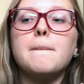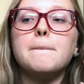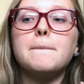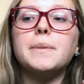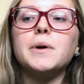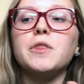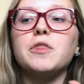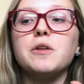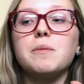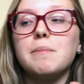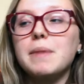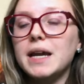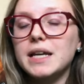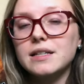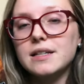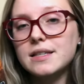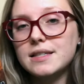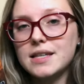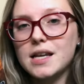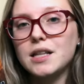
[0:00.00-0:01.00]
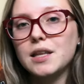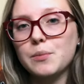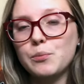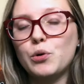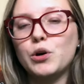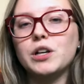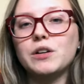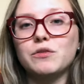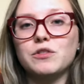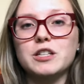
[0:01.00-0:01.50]
But the main selling
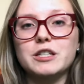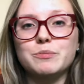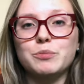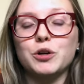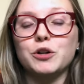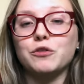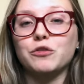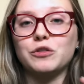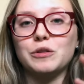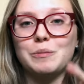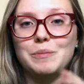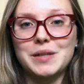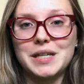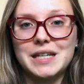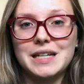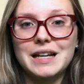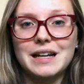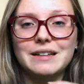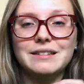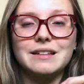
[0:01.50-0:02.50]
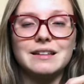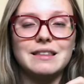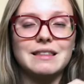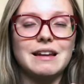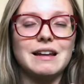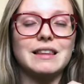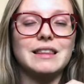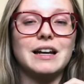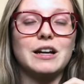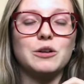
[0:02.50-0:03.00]
point of this book for me, and the
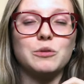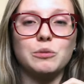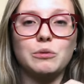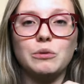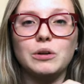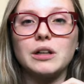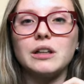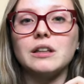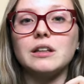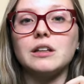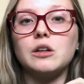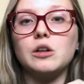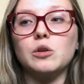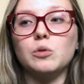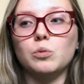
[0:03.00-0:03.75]
thing that really,